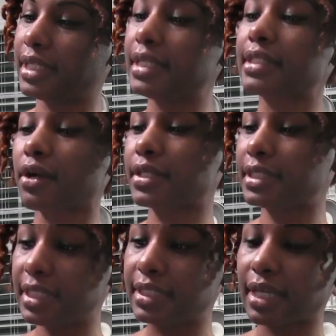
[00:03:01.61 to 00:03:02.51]
these are
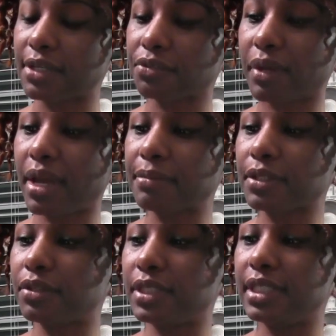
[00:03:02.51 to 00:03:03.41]
detox wraps,
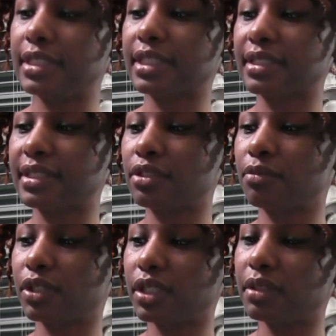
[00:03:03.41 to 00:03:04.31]
so you need to
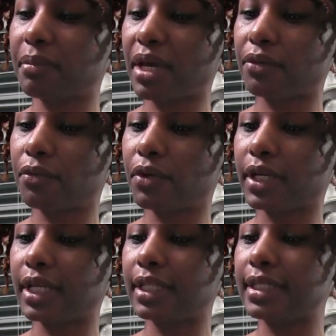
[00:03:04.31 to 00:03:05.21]
consume a good amount of
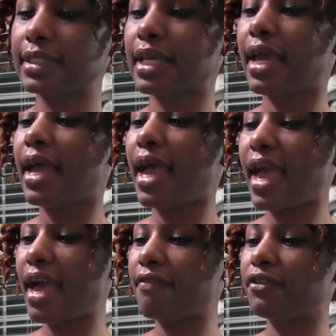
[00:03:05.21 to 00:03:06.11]
water. At least
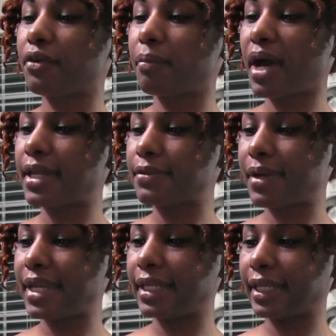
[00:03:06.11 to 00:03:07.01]
half your body
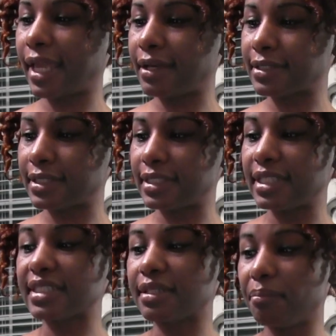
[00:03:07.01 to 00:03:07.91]
weight in ounces
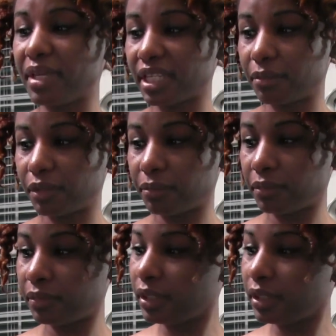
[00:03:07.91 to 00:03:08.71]
is the minimum.